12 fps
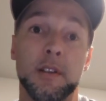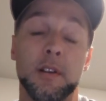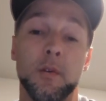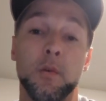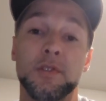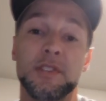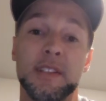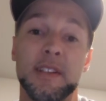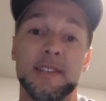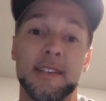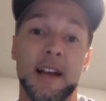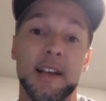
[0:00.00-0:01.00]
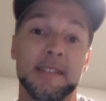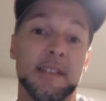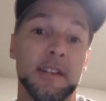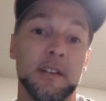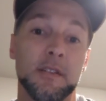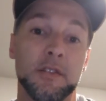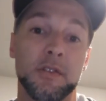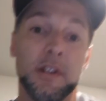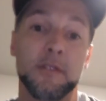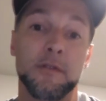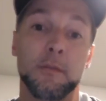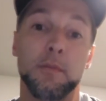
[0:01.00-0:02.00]
we'll see these guys in a year in the
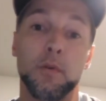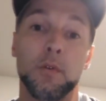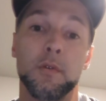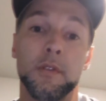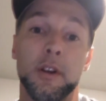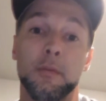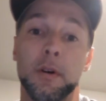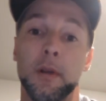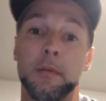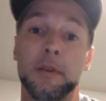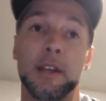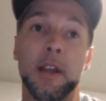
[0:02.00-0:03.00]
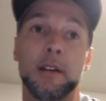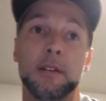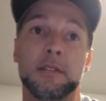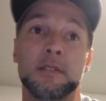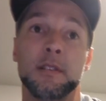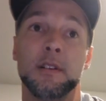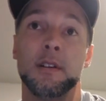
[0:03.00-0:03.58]
transfer portal, and they'll probably be Gators.